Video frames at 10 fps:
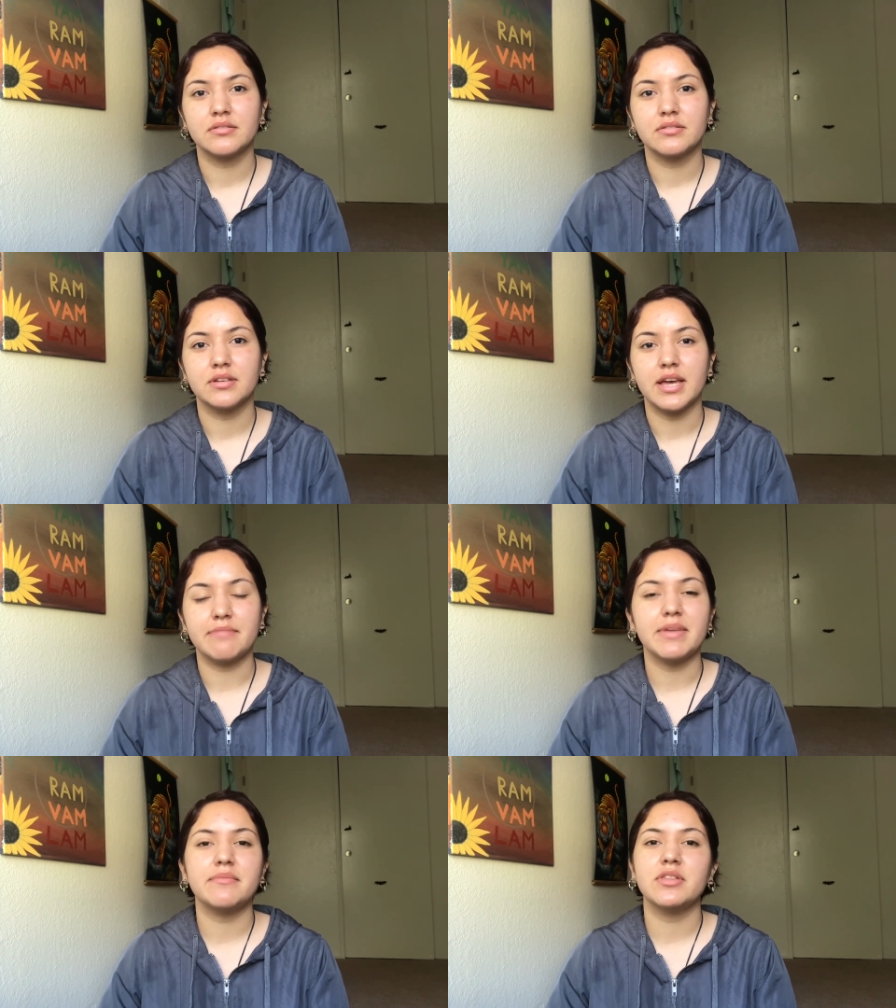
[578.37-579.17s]
And
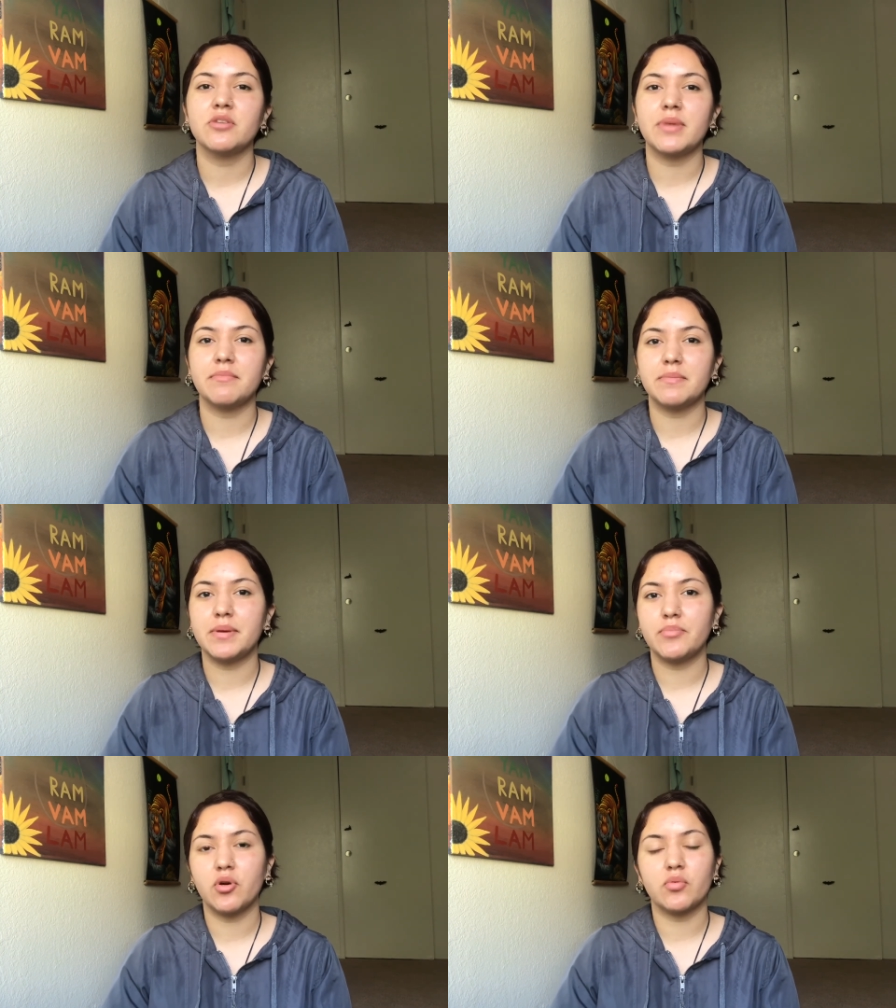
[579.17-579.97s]
maybe there might be
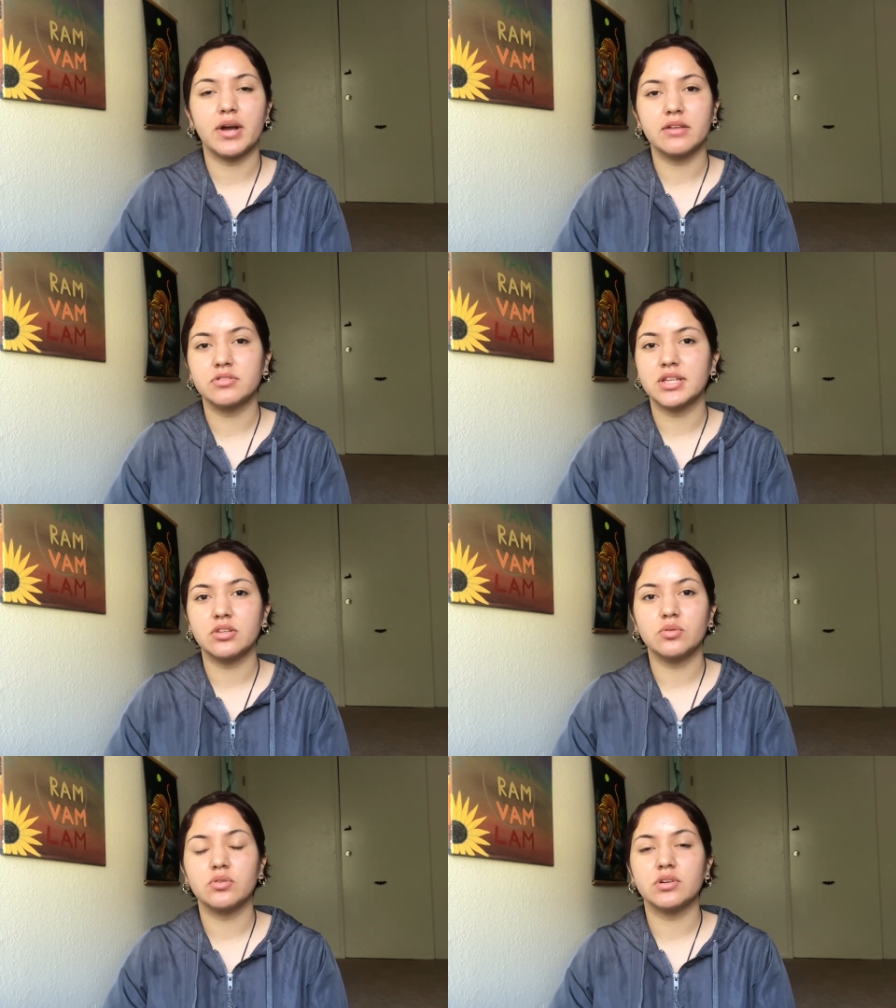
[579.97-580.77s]
people around you that
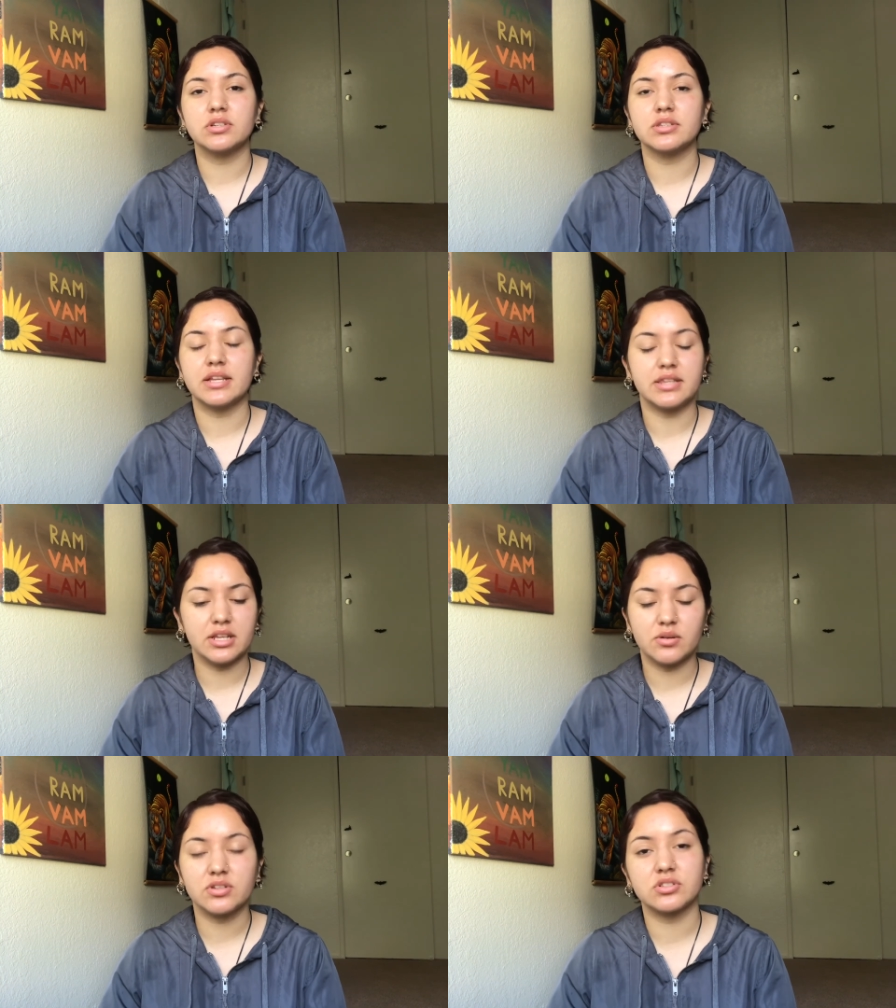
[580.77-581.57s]
you don't that they
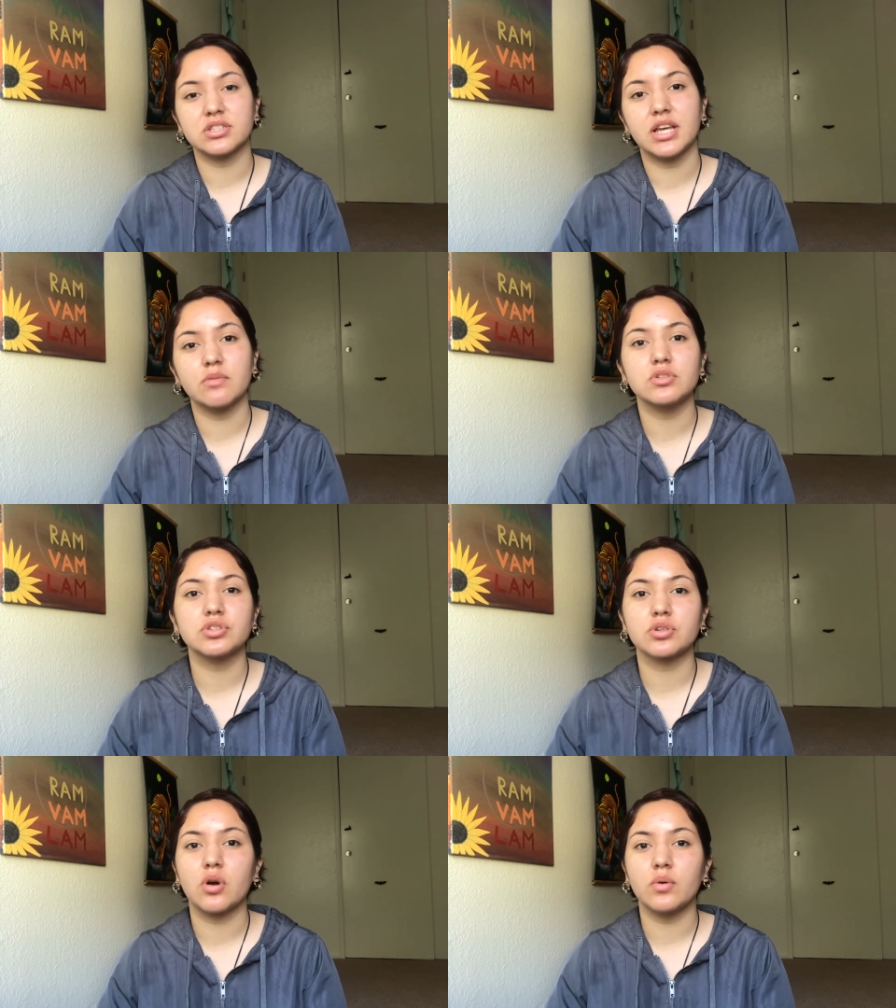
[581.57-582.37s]
don't understand what
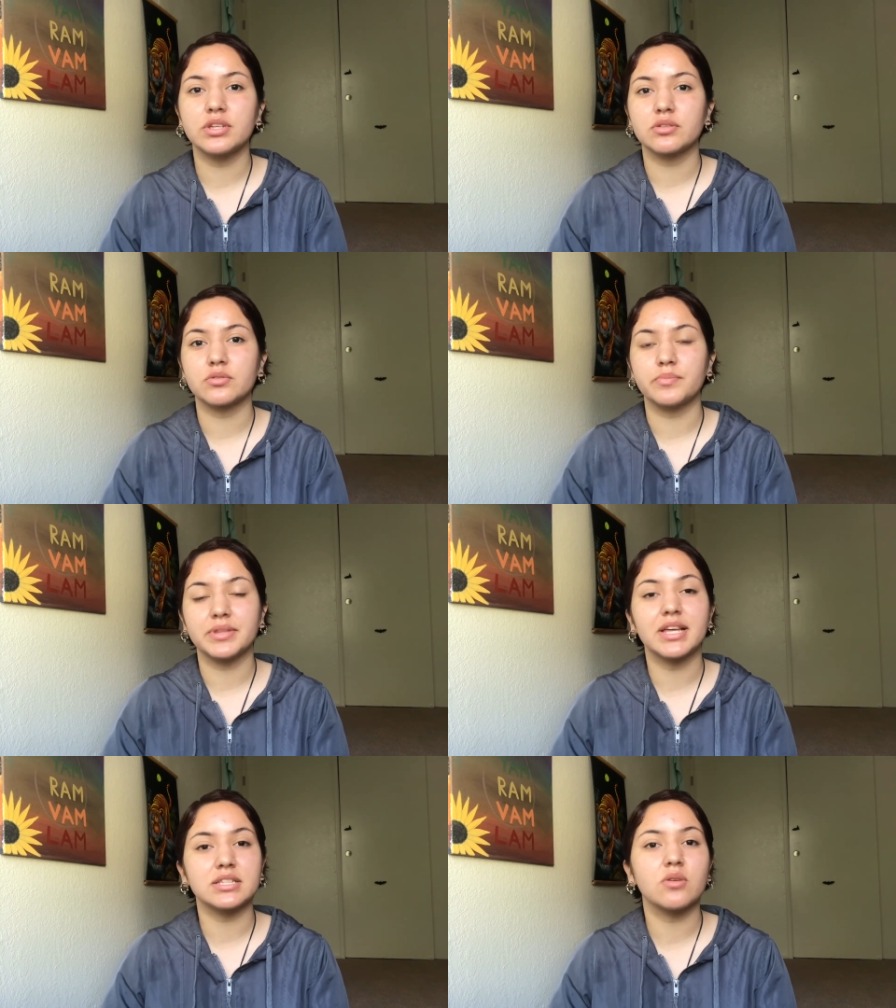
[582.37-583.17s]
you're going through, but
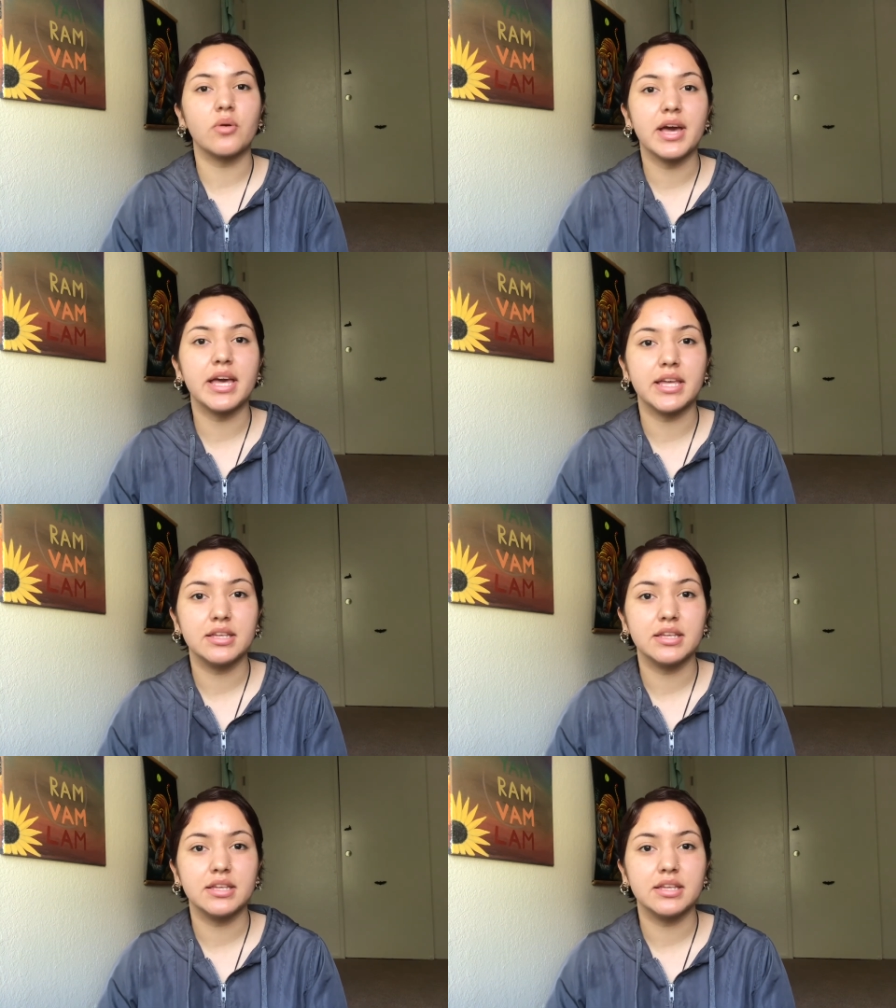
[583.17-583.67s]
that's okay.